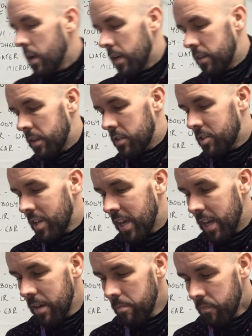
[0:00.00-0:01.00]
And they
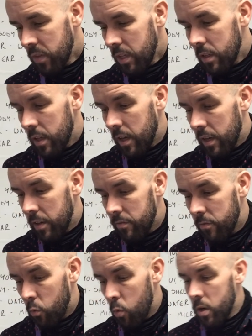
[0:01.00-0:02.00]
say that
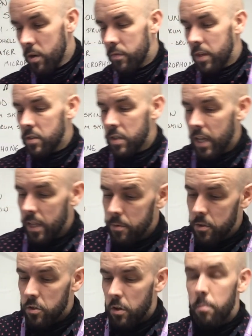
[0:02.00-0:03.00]
if one of these
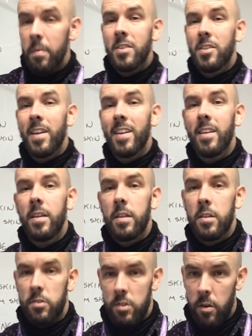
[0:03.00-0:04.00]
elements are missing,
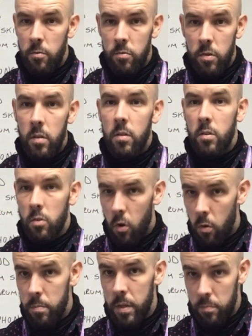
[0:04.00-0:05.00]
then sound
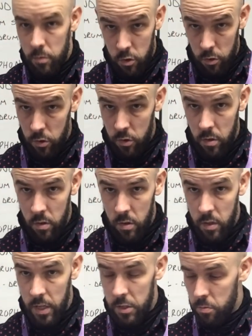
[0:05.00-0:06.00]
cannot be produced.
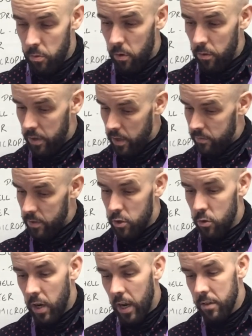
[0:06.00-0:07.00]
That's what the
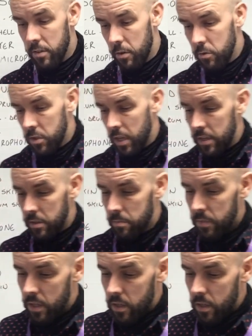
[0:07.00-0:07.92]
official handout says.